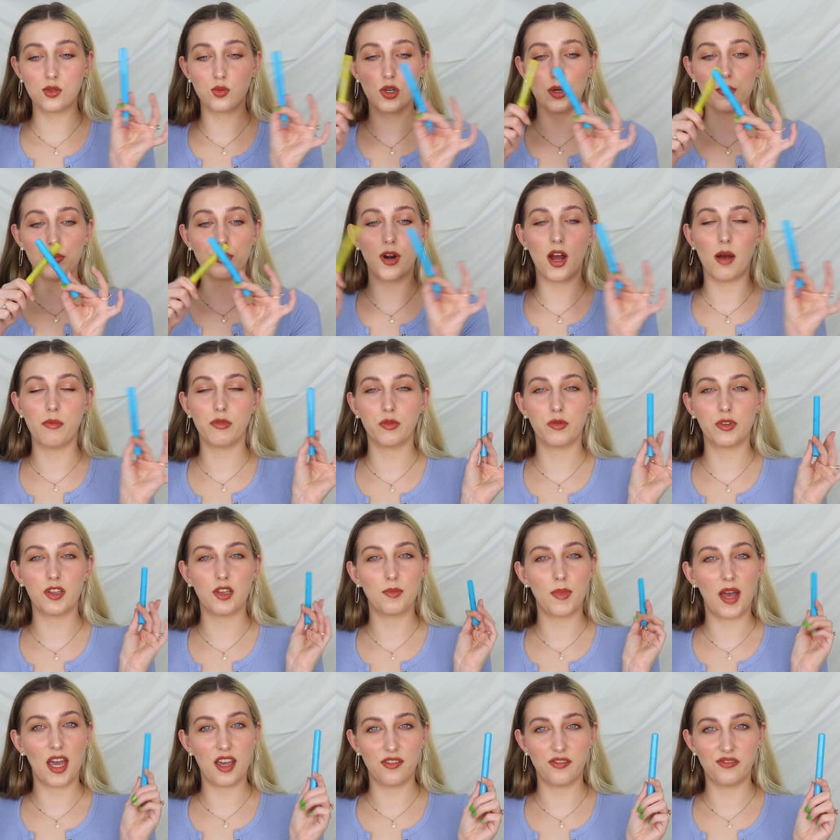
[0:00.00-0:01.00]
were probably
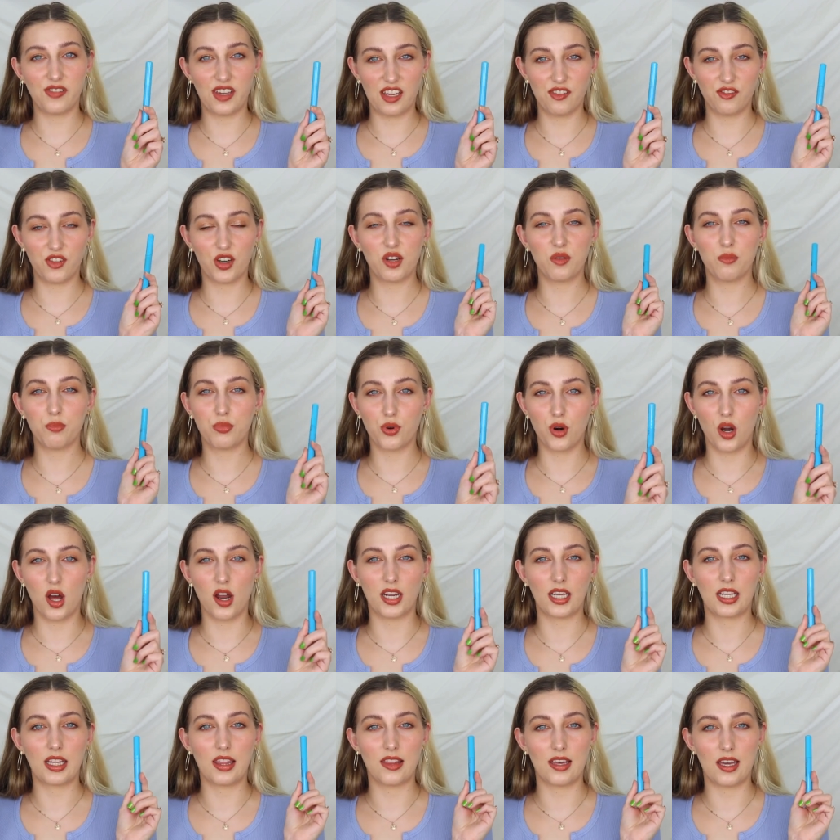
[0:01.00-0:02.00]
my favorite
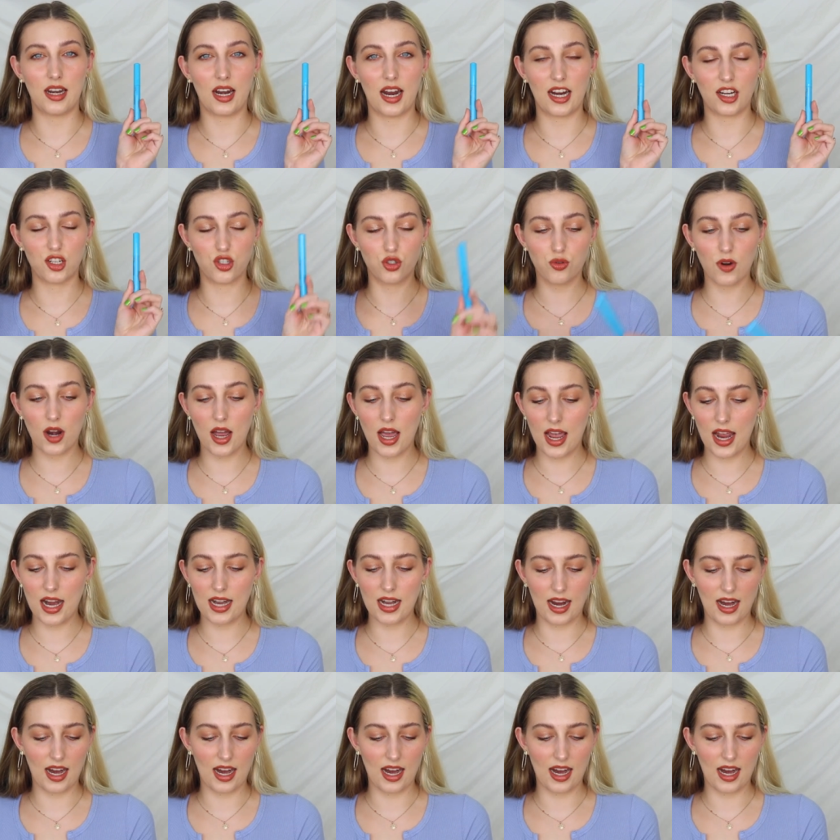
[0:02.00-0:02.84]
product that I tried.